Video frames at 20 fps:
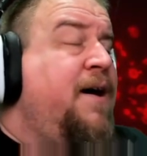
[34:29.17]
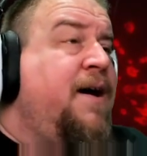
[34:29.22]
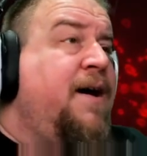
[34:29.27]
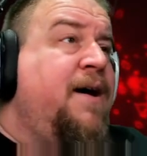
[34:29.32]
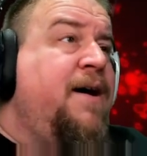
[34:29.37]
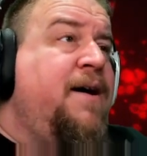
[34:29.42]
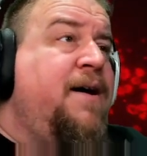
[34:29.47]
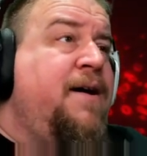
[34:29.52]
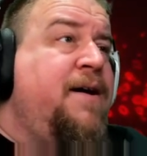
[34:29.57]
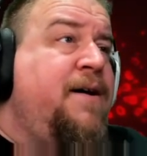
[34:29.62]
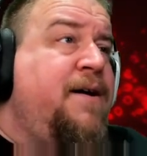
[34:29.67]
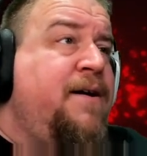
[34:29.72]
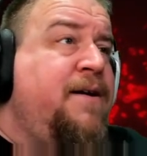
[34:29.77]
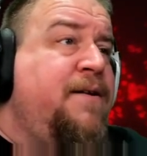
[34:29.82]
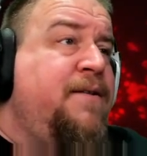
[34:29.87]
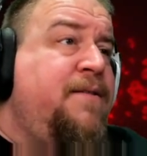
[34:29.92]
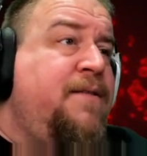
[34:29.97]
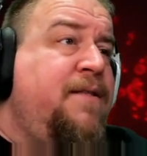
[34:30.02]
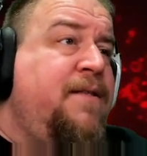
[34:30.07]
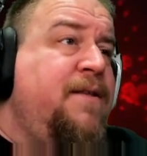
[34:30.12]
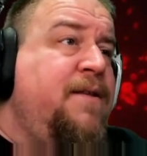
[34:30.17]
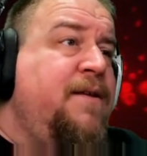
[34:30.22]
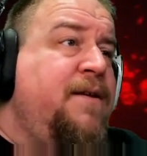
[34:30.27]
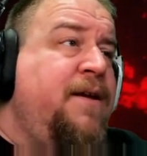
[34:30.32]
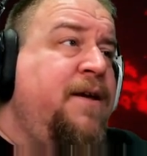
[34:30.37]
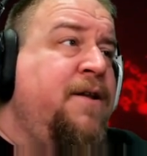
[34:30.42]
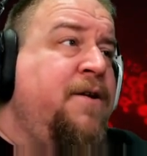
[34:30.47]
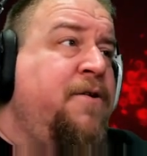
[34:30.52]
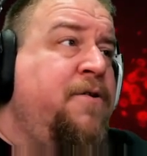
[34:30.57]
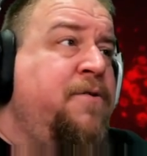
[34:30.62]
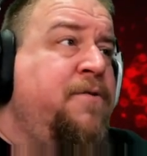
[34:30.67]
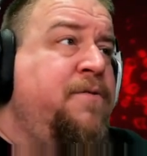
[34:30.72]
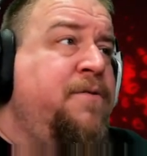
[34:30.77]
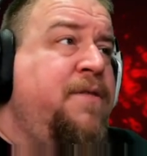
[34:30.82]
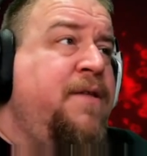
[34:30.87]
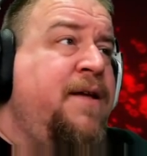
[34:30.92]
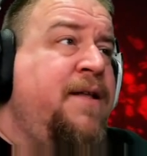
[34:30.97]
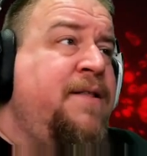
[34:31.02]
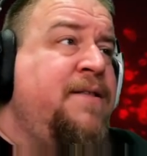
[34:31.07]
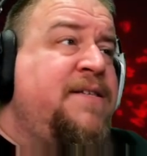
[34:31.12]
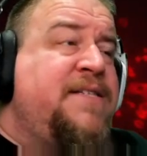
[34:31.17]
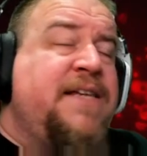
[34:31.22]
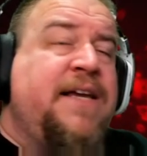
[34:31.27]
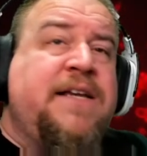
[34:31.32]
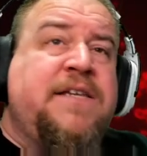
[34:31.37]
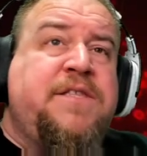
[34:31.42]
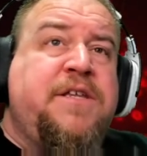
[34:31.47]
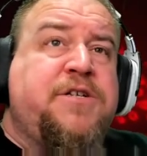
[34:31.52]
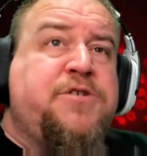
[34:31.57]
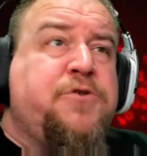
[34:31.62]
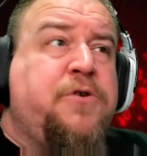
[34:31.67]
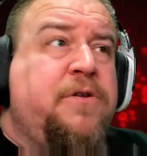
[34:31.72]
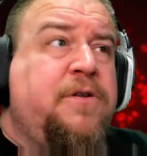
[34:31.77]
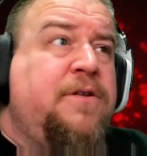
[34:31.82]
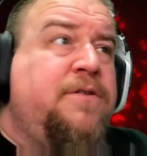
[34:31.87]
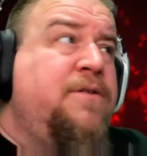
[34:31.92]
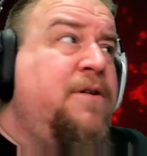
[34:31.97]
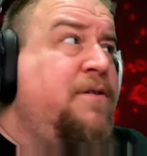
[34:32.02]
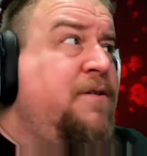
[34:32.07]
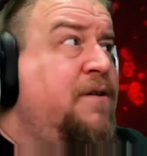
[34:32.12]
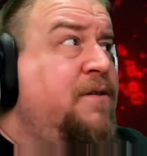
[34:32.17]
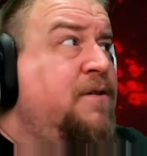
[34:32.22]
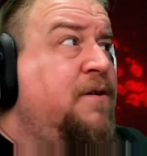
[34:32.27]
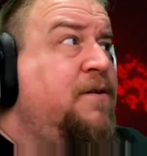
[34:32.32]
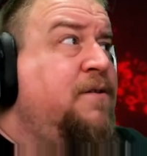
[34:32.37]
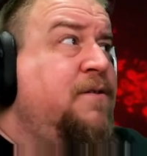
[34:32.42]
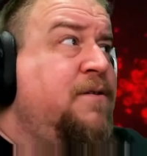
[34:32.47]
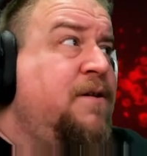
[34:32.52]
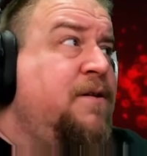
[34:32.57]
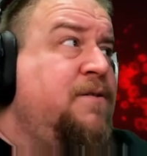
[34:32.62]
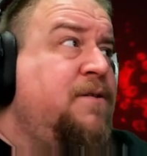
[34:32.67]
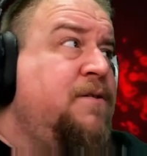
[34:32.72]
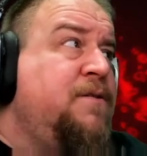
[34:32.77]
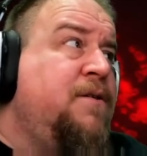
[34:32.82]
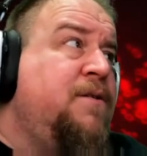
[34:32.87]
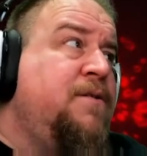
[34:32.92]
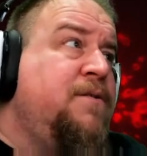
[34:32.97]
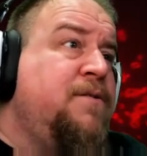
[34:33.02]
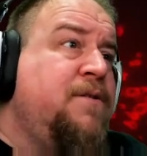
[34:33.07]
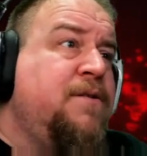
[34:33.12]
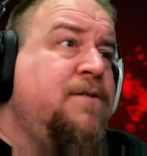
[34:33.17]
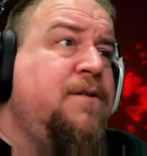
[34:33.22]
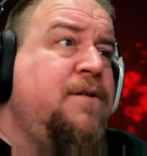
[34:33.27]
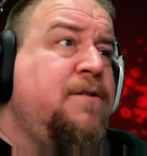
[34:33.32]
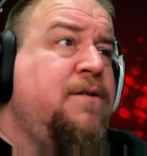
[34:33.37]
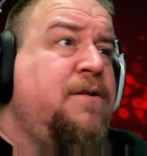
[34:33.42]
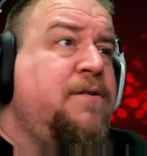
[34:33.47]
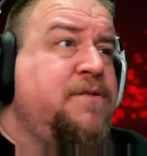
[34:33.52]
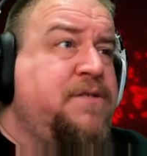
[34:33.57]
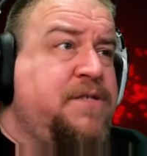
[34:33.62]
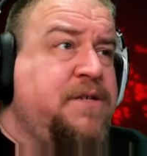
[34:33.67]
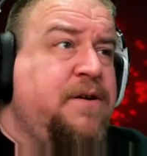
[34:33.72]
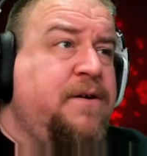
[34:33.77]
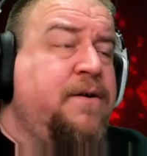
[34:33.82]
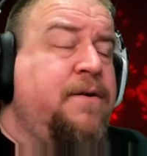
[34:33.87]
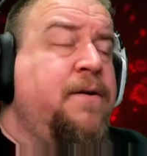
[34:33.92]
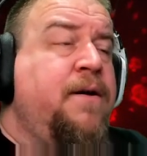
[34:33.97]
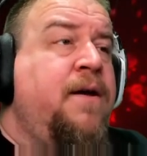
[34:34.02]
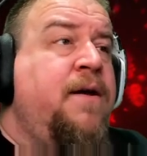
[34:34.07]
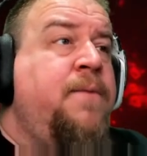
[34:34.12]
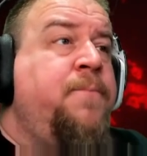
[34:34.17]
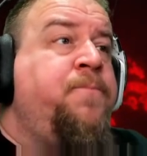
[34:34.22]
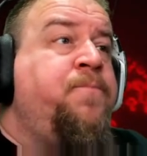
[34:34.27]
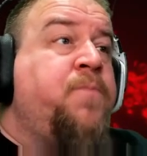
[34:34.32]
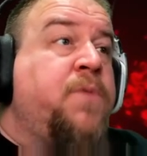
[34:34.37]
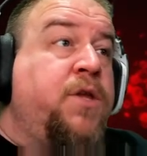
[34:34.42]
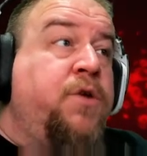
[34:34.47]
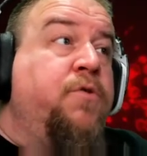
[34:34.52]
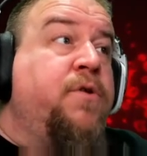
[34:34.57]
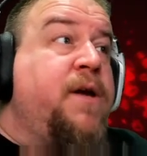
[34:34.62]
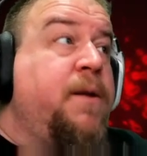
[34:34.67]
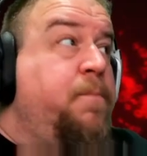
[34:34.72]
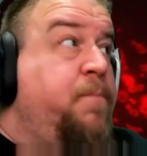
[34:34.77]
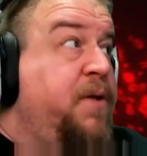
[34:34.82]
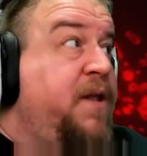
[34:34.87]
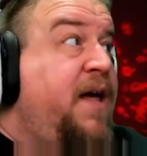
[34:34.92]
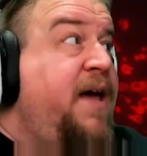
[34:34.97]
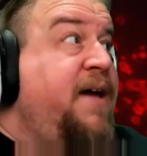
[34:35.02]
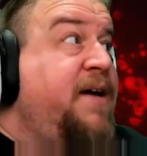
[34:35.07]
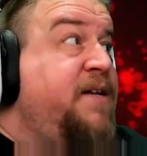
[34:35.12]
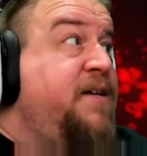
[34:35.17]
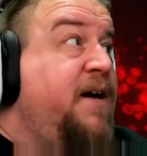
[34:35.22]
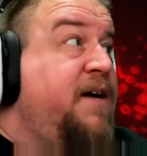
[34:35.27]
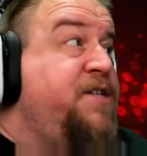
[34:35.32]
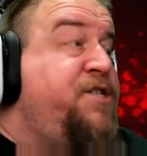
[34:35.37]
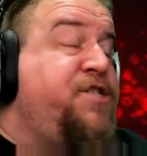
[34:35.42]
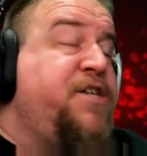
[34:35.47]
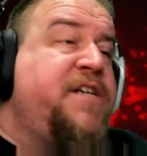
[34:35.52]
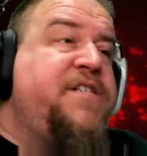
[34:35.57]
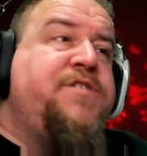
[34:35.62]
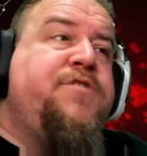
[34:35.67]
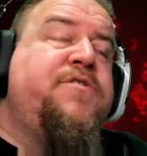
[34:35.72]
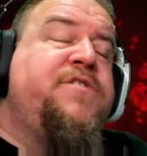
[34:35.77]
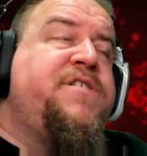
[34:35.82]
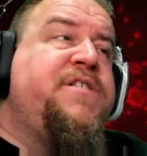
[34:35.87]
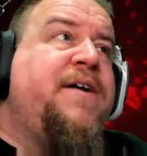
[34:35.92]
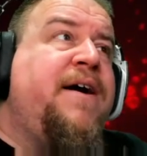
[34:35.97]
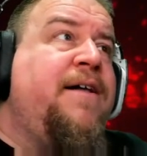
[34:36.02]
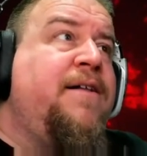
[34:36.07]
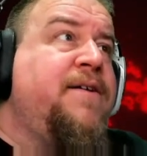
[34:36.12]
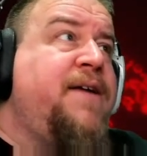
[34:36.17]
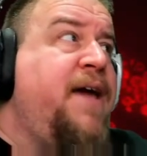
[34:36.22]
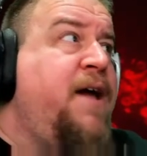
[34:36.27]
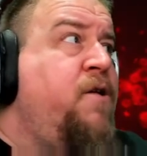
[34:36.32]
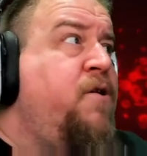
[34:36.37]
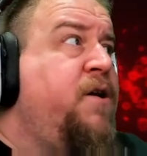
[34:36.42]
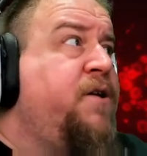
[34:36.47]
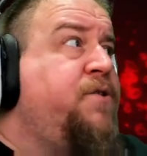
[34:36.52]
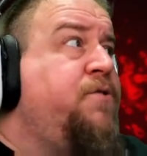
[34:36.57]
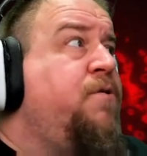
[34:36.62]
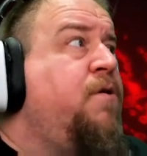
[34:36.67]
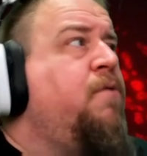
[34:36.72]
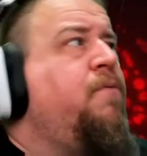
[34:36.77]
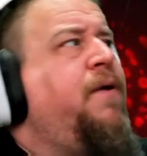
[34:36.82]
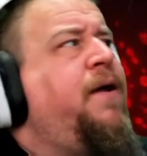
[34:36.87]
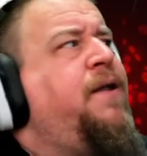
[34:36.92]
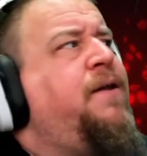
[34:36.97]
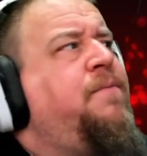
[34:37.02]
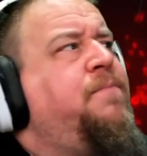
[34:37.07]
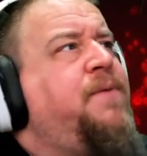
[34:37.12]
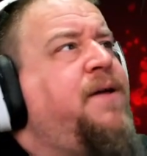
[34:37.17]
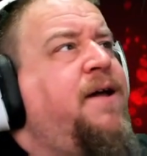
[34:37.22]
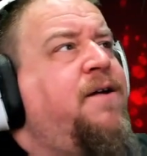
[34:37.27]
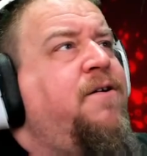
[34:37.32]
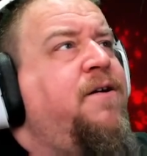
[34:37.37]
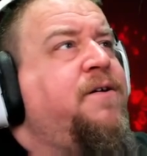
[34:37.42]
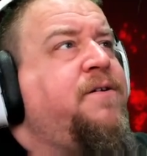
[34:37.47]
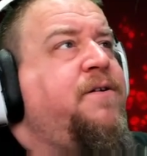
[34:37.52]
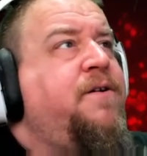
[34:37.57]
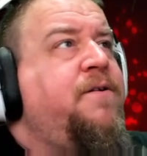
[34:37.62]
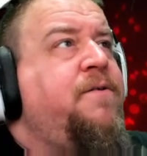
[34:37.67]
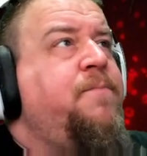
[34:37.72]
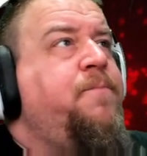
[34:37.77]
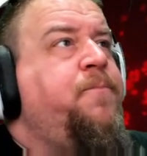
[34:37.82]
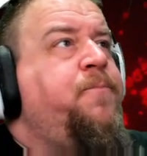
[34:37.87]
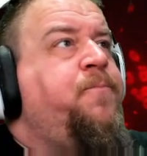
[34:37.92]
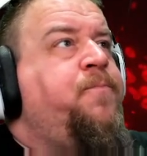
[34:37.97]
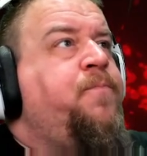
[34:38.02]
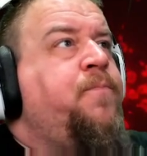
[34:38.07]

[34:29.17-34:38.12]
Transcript: uh, you know, and sings the lol song. You can play a, a jester style character, a random character.